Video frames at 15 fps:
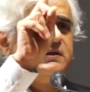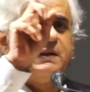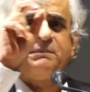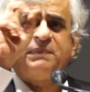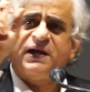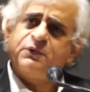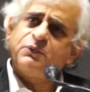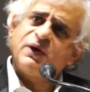They
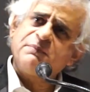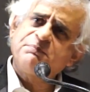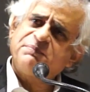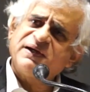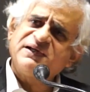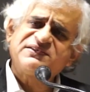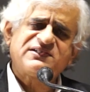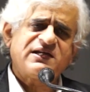paid
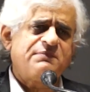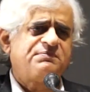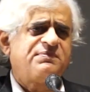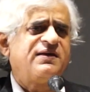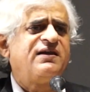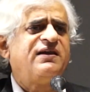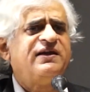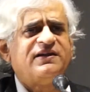1 paisa
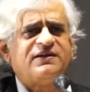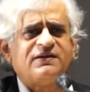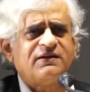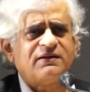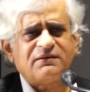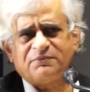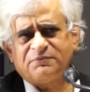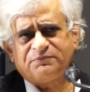per
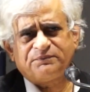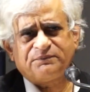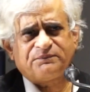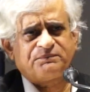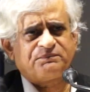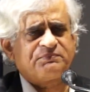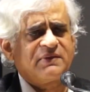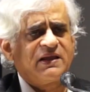litre,
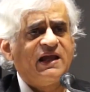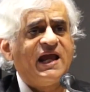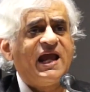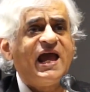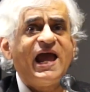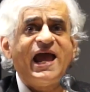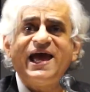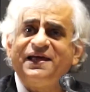
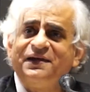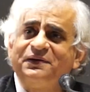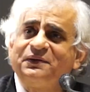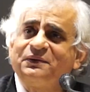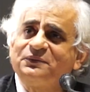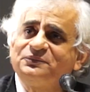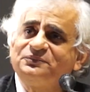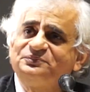
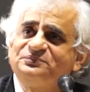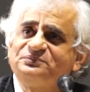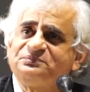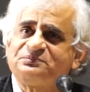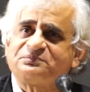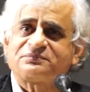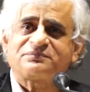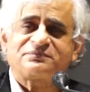and
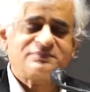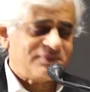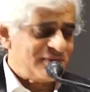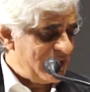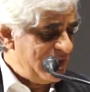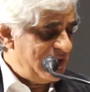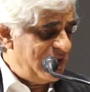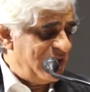
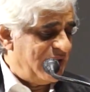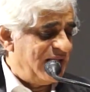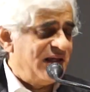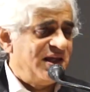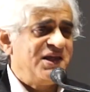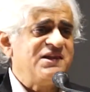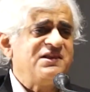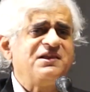
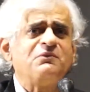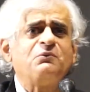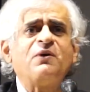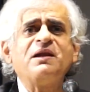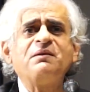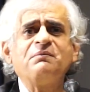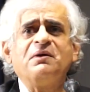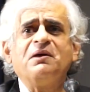in the
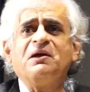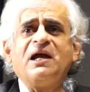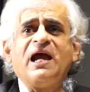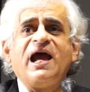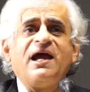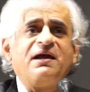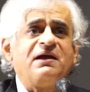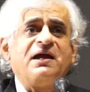month,
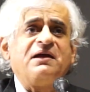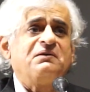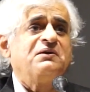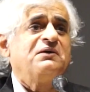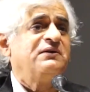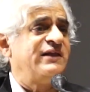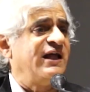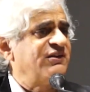
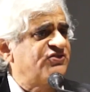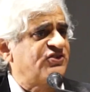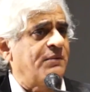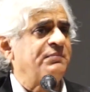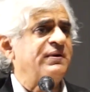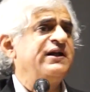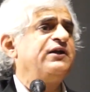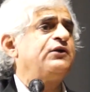then
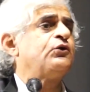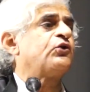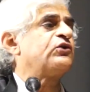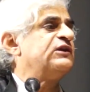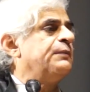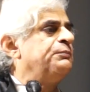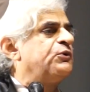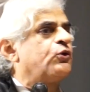somebody
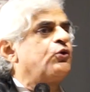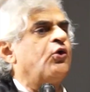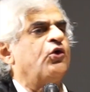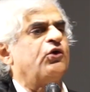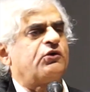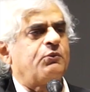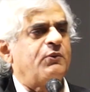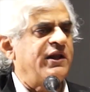took them to
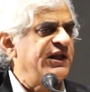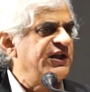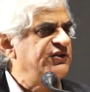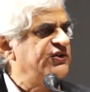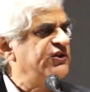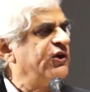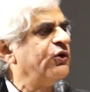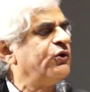court. One
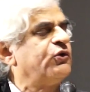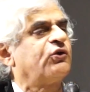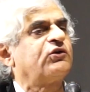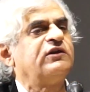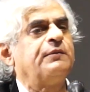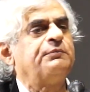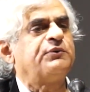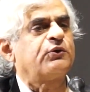NGO
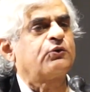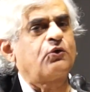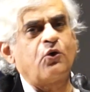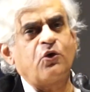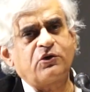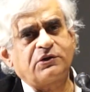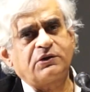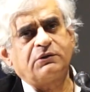took them to
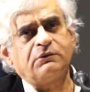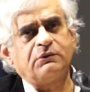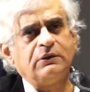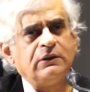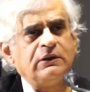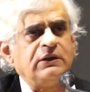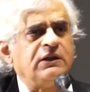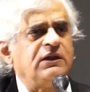court
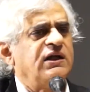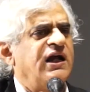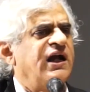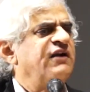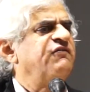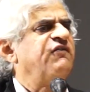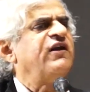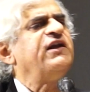
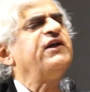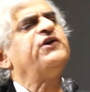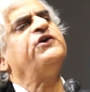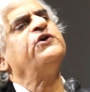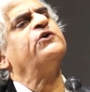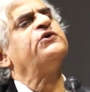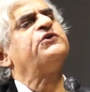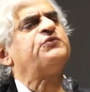and won a
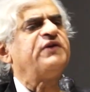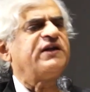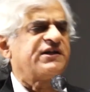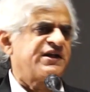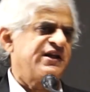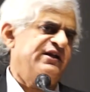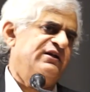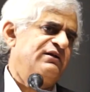huge
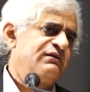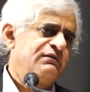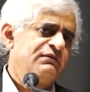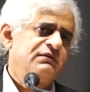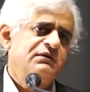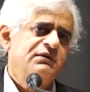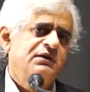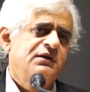
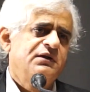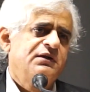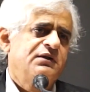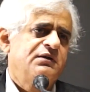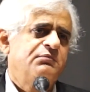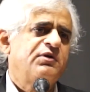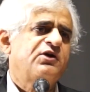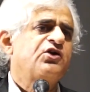victory
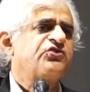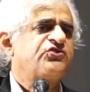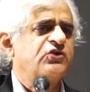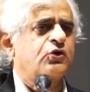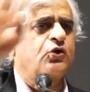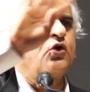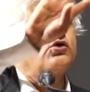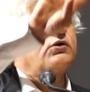because
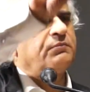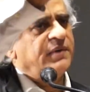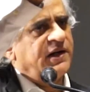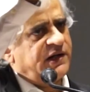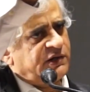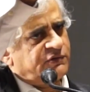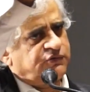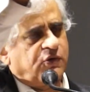the court
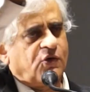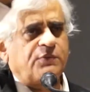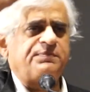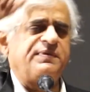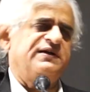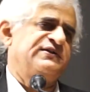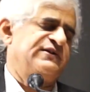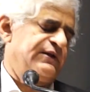made it
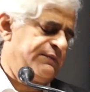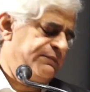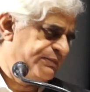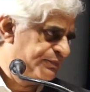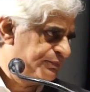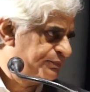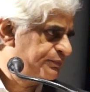4 paisa.